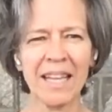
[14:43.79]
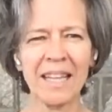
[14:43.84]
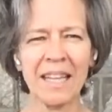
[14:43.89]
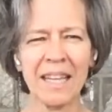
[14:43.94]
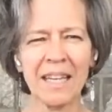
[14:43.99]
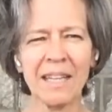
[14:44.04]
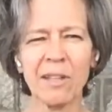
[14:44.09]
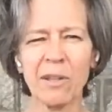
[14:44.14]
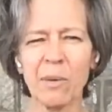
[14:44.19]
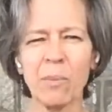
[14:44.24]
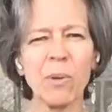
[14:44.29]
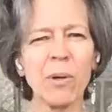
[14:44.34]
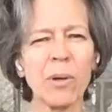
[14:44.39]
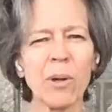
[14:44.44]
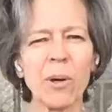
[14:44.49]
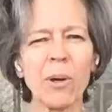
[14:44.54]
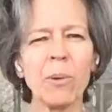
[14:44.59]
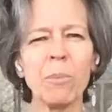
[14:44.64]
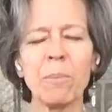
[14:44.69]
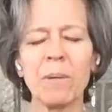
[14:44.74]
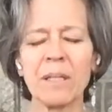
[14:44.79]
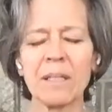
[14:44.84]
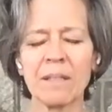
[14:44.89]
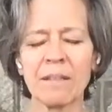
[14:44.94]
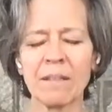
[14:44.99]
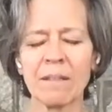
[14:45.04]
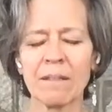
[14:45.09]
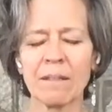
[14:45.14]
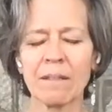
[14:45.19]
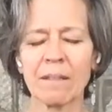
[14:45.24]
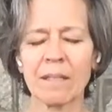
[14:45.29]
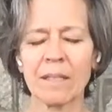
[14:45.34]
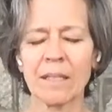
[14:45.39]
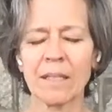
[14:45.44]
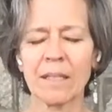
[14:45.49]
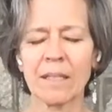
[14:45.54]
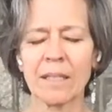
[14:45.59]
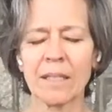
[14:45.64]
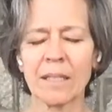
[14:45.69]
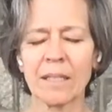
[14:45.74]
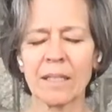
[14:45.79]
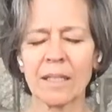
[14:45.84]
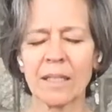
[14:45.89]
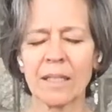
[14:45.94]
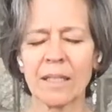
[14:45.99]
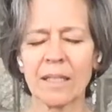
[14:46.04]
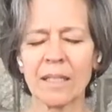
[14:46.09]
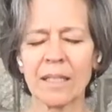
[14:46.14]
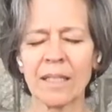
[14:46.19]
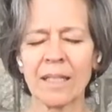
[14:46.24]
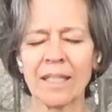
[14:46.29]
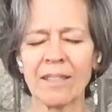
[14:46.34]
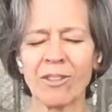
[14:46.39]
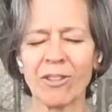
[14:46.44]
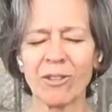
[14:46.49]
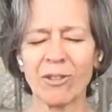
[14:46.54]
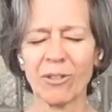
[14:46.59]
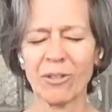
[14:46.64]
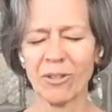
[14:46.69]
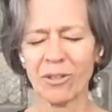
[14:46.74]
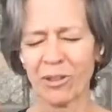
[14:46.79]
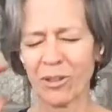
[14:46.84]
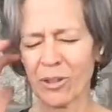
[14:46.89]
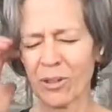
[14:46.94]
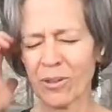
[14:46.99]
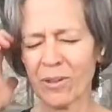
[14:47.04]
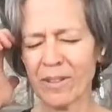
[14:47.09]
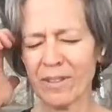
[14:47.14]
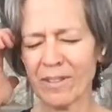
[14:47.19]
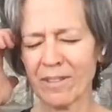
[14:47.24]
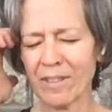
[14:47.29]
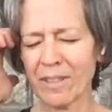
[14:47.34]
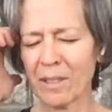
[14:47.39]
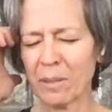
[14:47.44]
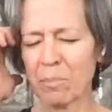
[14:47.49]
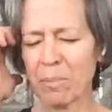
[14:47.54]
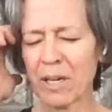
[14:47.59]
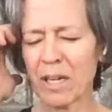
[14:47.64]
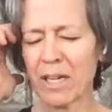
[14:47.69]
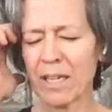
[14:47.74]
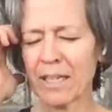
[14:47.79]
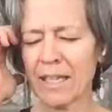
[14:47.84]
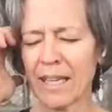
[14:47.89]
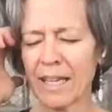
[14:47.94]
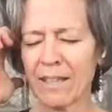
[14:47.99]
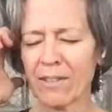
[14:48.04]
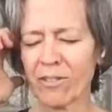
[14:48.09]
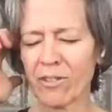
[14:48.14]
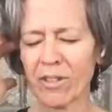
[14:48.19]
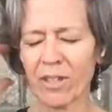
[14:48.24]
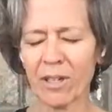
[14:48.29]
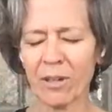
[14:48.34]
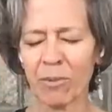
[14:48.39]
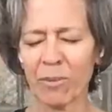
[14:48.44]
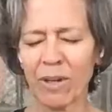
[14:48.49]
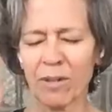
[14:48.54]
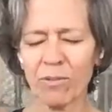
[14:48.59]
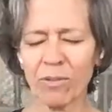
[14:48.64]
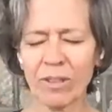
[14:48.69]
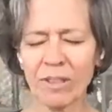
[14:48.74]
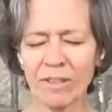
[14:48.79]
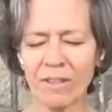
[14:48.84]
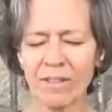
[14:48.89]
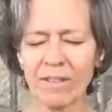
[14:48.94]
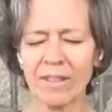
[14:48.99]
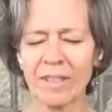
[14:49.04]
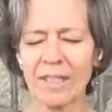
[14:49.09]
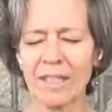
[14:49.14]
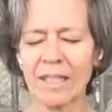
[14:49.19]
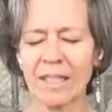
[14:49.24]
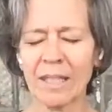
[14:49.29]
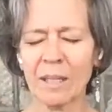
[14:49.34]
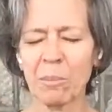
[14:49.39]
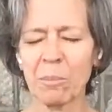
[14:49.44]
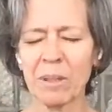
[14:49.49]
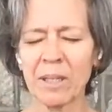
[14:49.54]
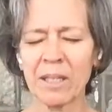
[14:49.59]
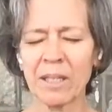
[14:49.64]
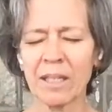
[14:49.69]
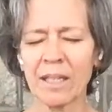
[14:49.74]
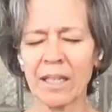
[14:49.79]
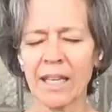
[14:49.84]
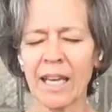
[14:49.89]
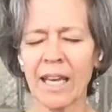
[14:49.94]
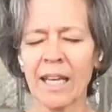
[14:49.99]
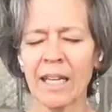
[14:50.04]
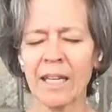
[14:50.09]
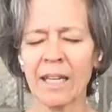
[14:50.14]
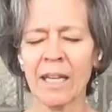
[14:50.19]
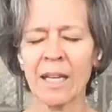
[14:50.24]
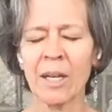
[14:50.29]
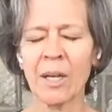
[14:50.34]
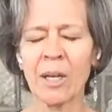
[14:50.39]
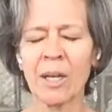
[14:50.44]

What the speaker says: I like the word opens. I just heard this in a podcast that I'll reference in a little bit again.